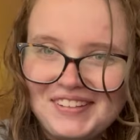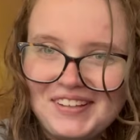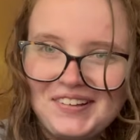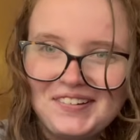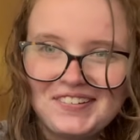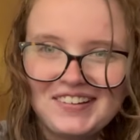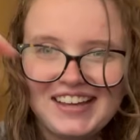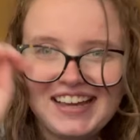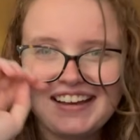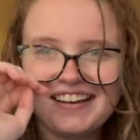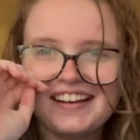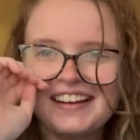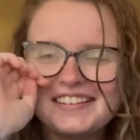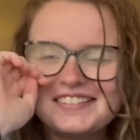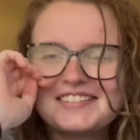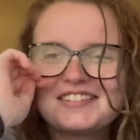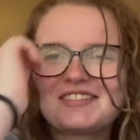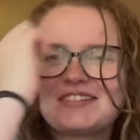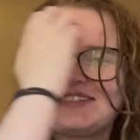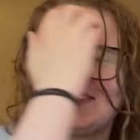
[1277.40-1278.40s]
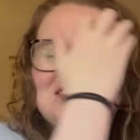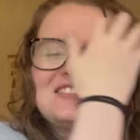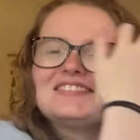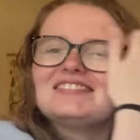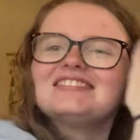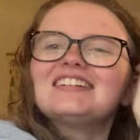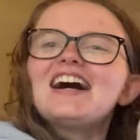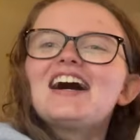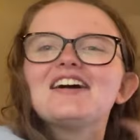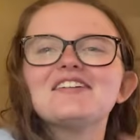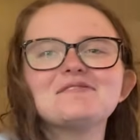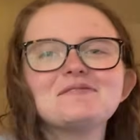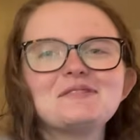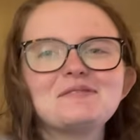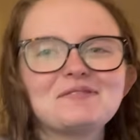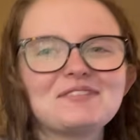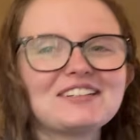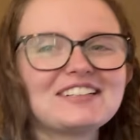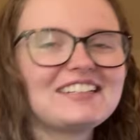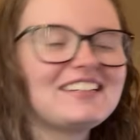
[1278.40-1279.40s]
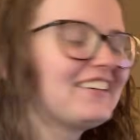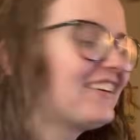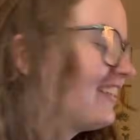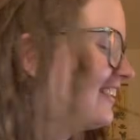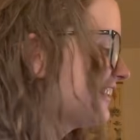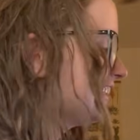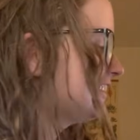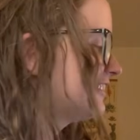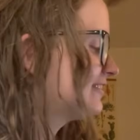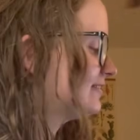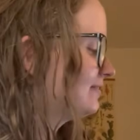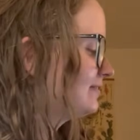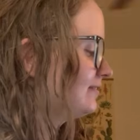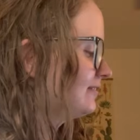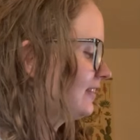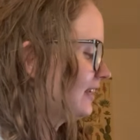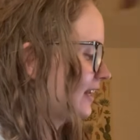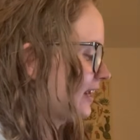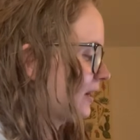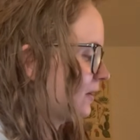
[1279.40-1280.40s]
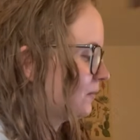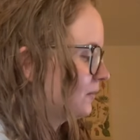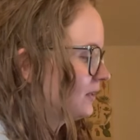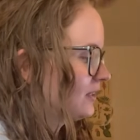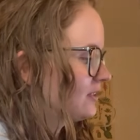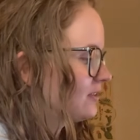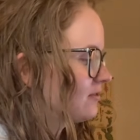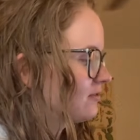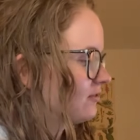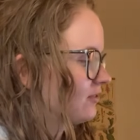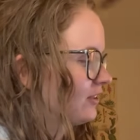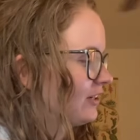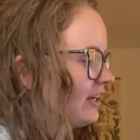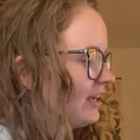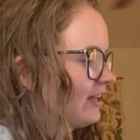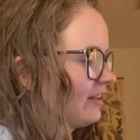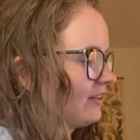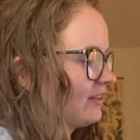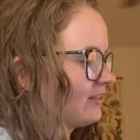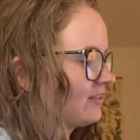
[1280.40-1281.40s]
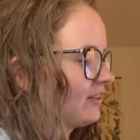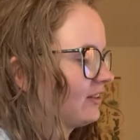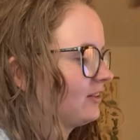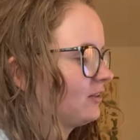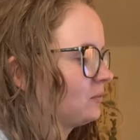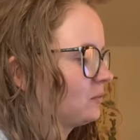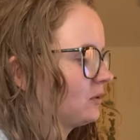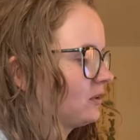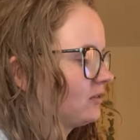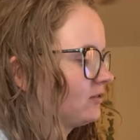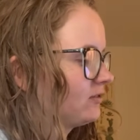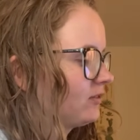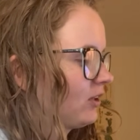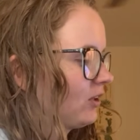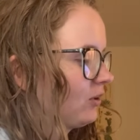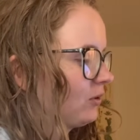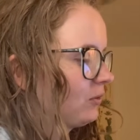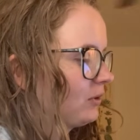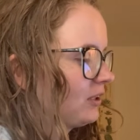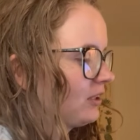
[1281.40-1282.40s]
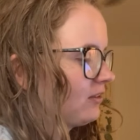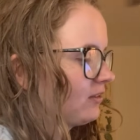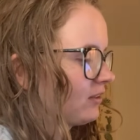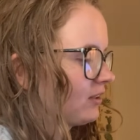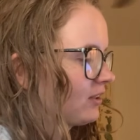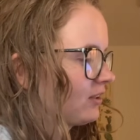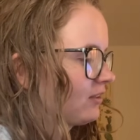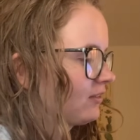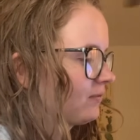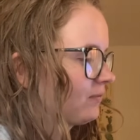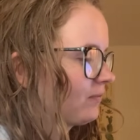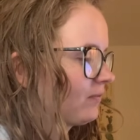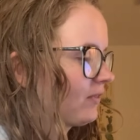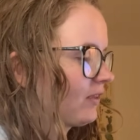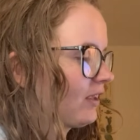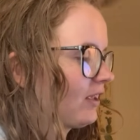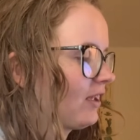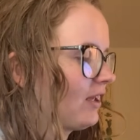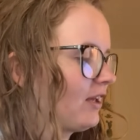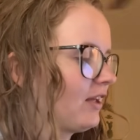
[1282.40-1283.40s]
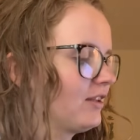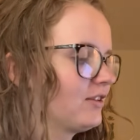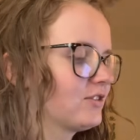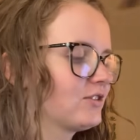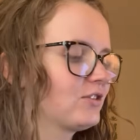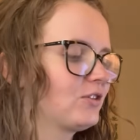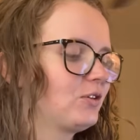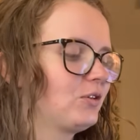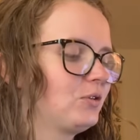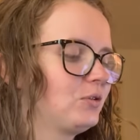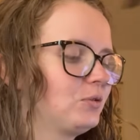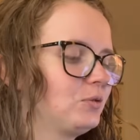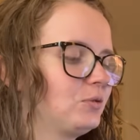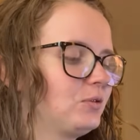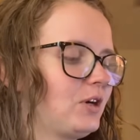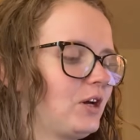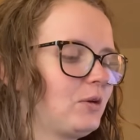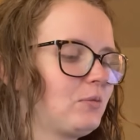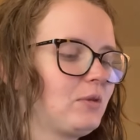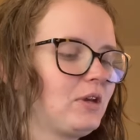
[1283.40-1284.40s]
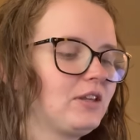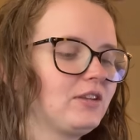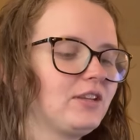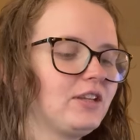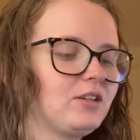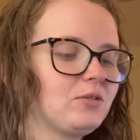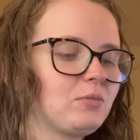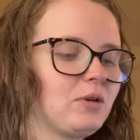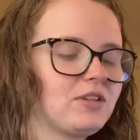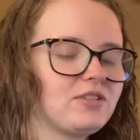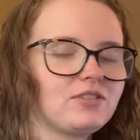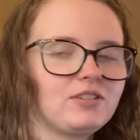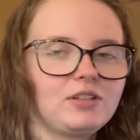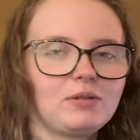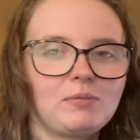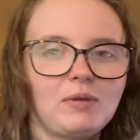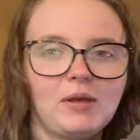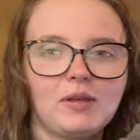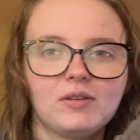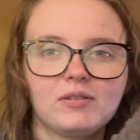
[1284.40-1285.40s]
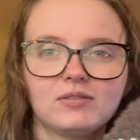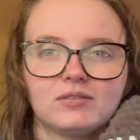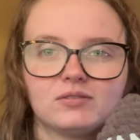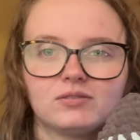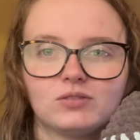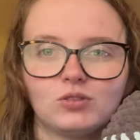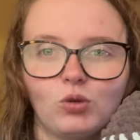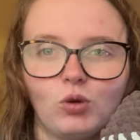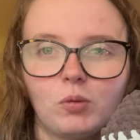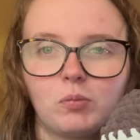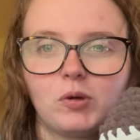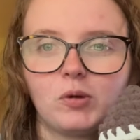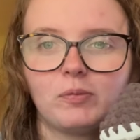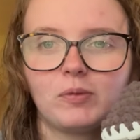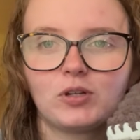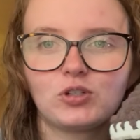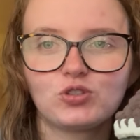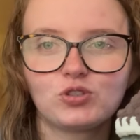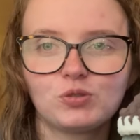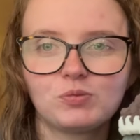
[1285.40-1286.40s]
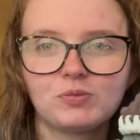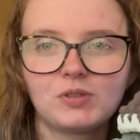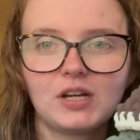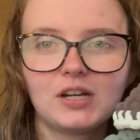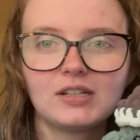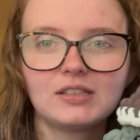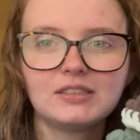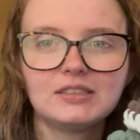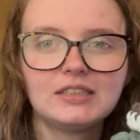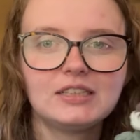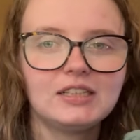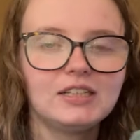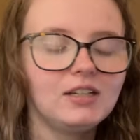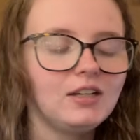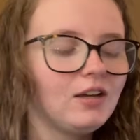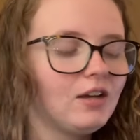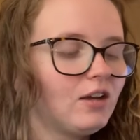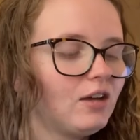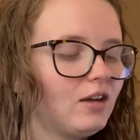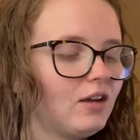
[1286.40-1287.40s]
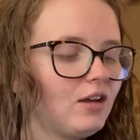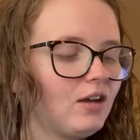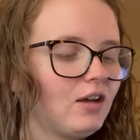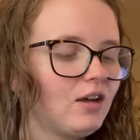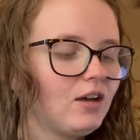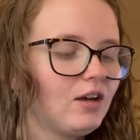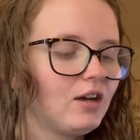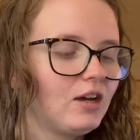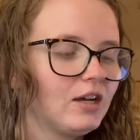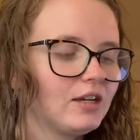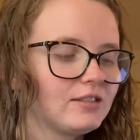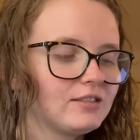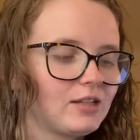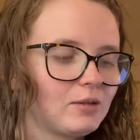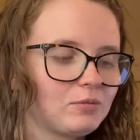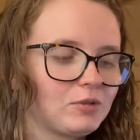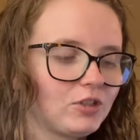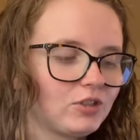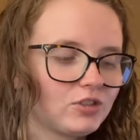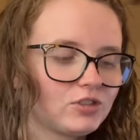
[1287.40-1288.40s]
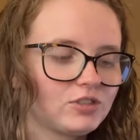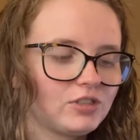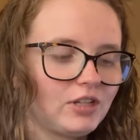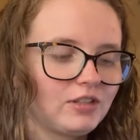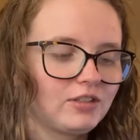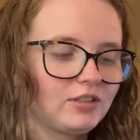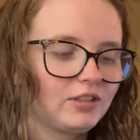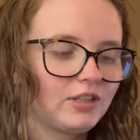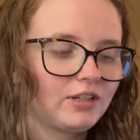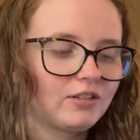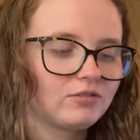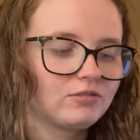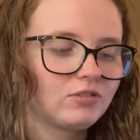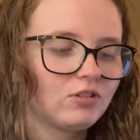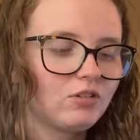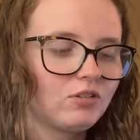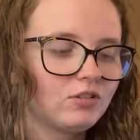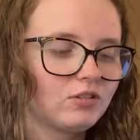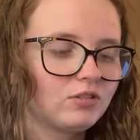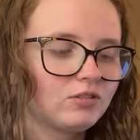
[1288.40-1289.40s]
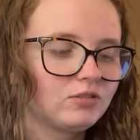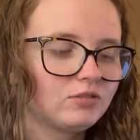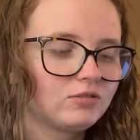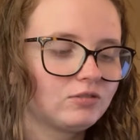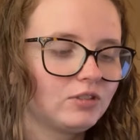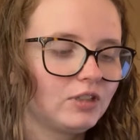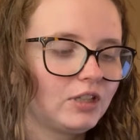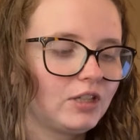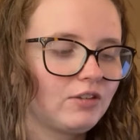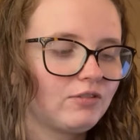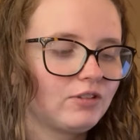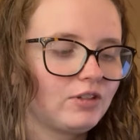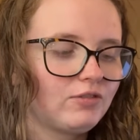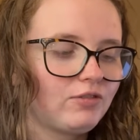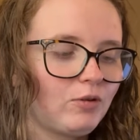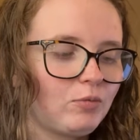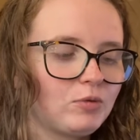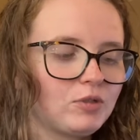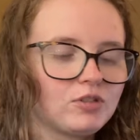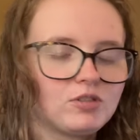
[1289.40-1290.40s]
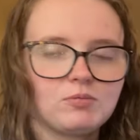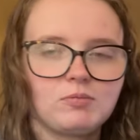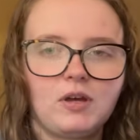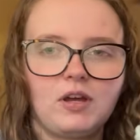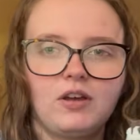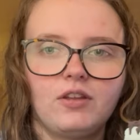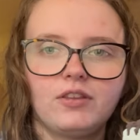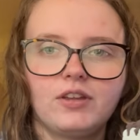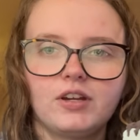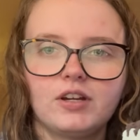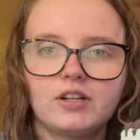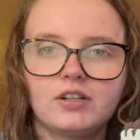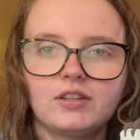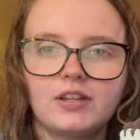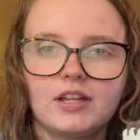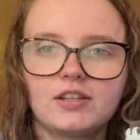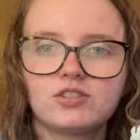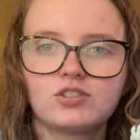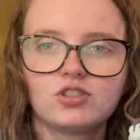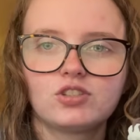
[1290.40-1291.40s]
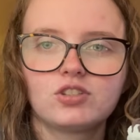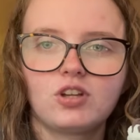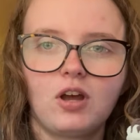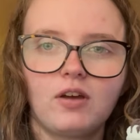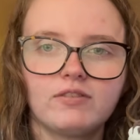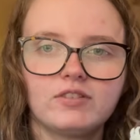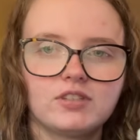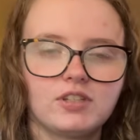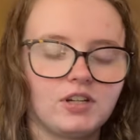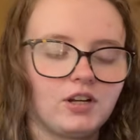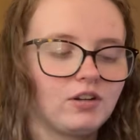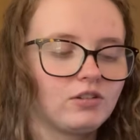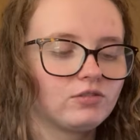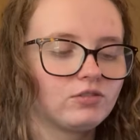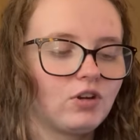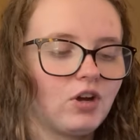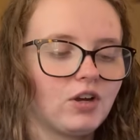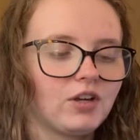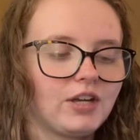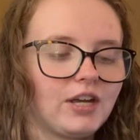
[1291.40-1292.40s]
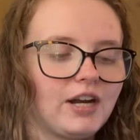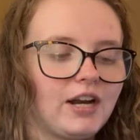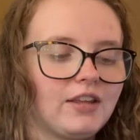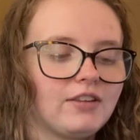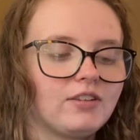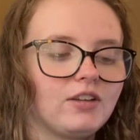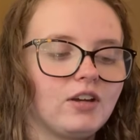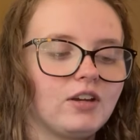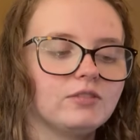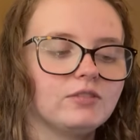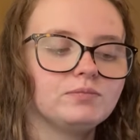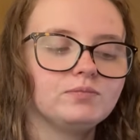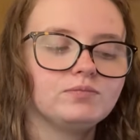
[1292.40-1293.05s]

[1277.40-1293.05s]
Okay guys, so I've been working on it and I wanted to freehand this. I didn't want to follow anything. And so I made like basically my normal mushroom guy, except it looks nothing like a frog. Like, even if I put a smile there, that's just obviously not a frog. And I thought,